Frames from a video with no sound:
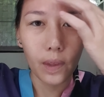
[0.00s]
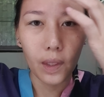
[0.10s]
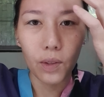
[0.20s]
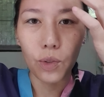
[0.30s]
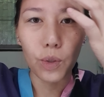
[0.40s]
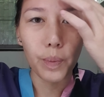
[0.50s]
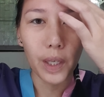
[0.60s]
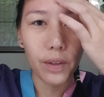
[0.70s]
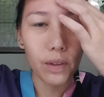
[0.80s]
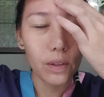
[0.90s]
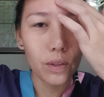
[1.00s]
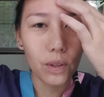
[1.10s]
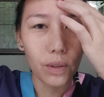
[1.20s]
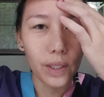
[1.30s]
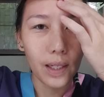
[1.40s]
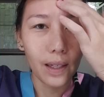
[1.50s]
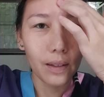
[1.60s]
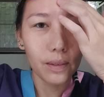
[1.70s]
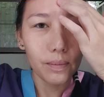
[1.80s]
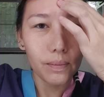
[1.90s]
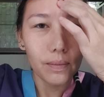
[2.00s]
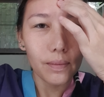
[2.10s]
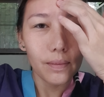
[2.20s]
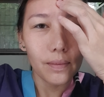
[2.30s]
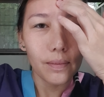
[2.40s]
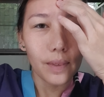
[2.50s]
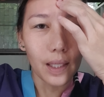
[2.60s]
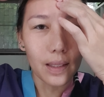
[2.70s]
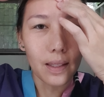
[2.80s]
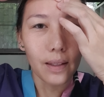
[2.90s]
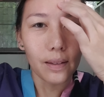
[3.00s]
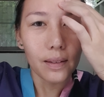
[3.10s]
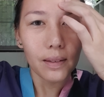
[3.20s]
use your breath. So inhale, exhale,